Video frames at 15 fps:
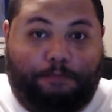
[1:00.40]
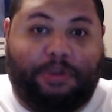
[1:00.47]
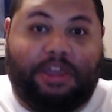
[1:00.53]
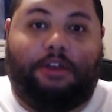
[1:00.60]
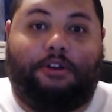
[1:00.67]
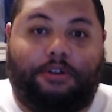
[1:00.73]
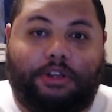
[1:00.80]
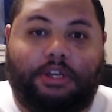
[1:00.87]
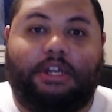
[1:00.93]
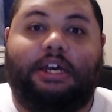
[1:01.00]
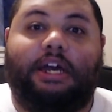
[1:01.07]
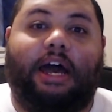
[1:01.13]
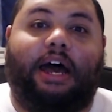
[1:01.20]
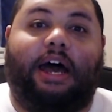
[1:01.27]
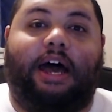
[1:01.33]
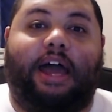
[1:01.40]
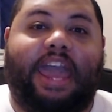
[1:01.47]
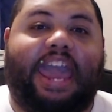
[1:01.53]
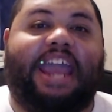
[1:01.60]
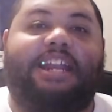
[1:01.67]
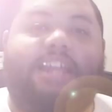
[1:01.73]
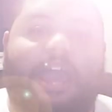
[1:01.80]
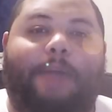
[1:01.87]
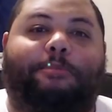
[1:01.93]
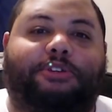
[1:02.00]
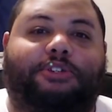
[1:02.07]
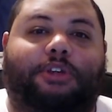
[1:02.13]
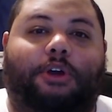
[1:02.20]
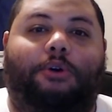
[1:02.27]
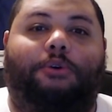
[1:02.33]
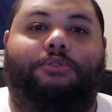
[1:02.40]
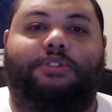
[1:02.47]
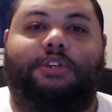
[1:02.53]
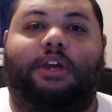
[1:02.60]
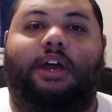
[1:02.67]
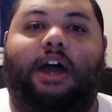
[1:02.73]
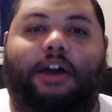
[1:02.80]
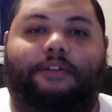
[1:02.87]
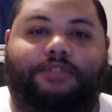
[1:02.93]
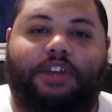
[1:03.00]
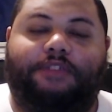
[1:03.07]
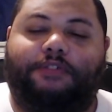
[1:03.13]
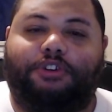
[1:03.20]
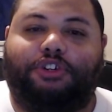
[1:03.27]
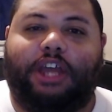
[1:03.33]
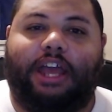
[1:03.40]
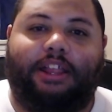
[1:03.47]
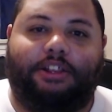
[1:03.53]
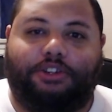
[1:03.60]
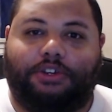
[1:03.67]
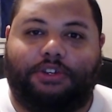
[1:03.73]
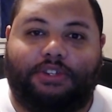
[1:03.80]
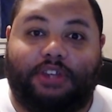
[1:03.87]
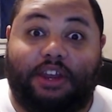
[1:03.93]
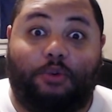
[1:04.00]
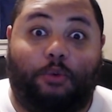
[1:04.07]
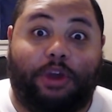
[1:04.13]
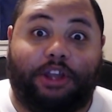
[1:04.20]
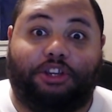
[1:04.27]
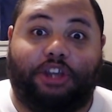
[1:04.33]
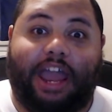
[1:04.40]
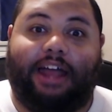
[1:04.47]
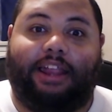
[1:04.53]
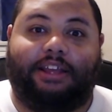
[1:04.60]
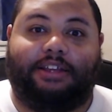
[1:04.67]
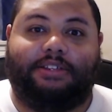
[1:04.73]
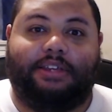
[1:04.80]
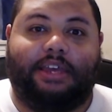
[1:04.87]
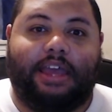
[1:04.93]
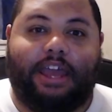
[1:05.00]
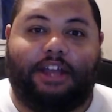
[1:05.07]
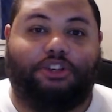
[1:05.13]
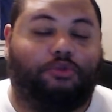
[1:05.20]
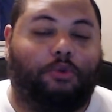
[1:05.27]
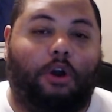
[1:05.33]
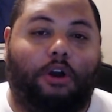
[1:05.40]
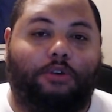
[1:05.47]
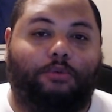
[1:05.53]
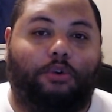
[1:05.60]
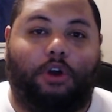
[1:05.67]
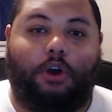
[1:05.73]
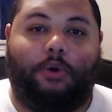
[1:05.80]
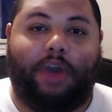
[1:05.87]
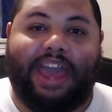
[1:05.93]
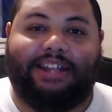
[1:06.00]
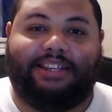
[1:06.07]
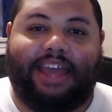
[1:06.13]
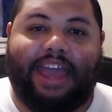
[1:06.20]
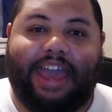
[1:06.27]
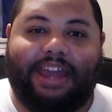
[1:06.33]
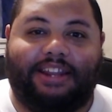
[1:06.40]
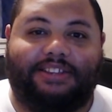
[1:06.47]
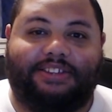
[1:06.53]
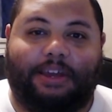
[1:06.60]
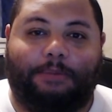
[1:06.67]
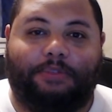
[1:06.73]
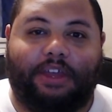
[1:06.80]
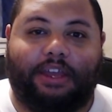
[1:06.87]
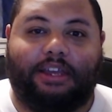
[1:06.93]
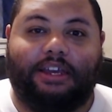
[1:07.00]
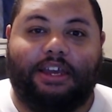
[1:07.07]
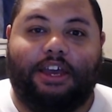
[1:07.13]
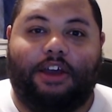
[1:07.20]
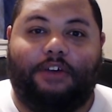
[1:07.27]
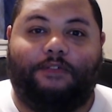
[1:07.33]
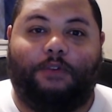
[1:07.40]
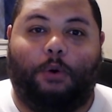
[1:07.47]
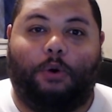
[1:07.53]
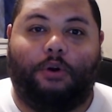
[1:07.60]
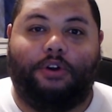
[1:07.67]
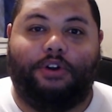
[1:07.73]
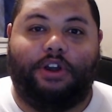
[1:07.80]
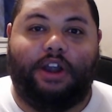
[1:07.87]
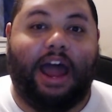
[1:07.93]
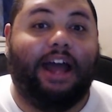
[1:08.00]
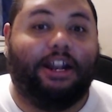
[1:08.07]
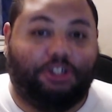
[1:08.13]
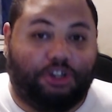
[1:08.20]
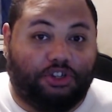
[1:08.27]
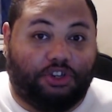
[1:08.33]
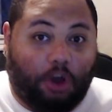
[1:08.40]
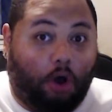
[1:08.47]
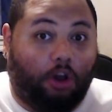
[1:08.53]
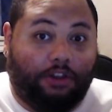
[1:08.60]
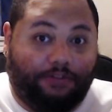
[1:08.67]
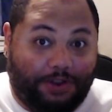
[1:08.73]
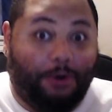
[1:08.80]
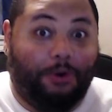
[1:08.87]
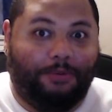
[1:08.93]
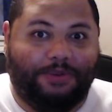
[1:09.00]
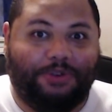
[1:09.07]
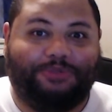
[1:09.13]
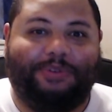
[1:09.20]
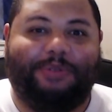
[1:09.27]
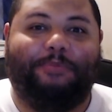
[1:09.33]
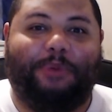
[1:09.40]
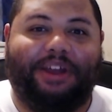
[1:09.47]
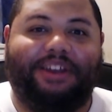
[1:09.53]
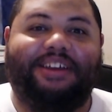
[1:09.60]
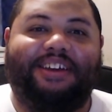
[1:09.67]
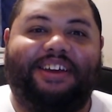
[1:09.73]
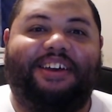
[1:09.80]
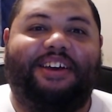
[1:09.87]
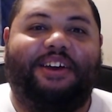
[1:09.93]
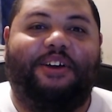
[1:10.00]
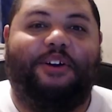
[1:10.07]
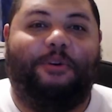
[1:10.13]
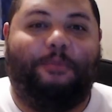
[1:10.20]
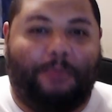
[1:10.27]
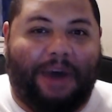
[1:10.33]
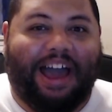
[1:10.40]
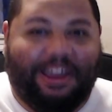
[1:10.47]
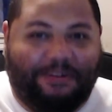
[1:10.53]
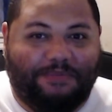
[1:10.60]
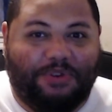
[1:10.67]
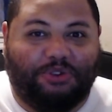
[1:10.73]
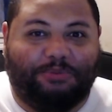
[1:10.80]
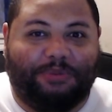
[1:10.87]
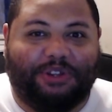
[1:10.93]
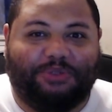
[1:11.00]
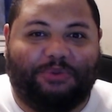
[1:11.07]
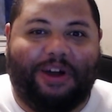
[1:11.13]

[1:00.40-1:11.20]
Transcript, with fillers: Beard, uh, eight episodes of different challenges in which Alex and Jirard will go head to head in something for not just all of your amusement, but my amusement as